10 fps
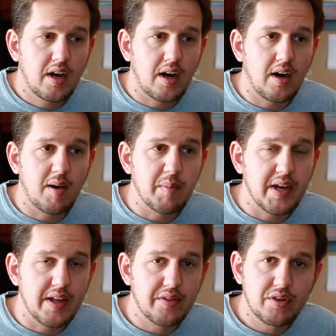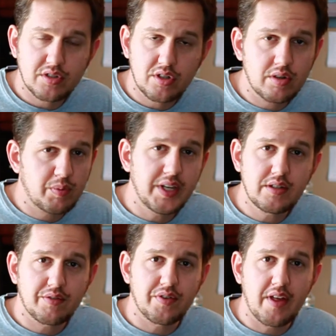Um, and there's a good
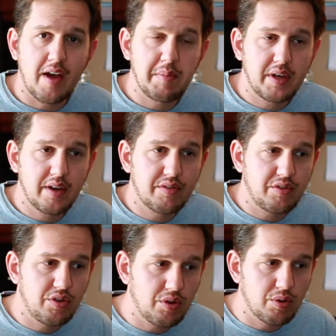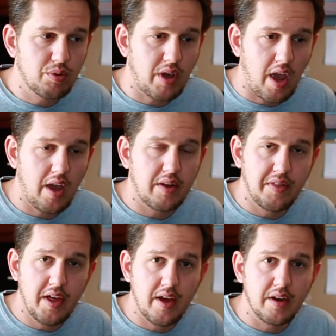reason for that because you
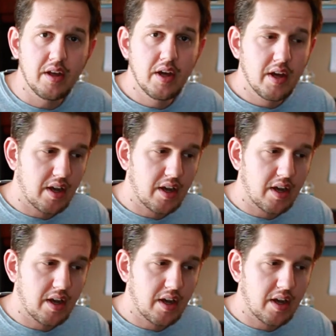can then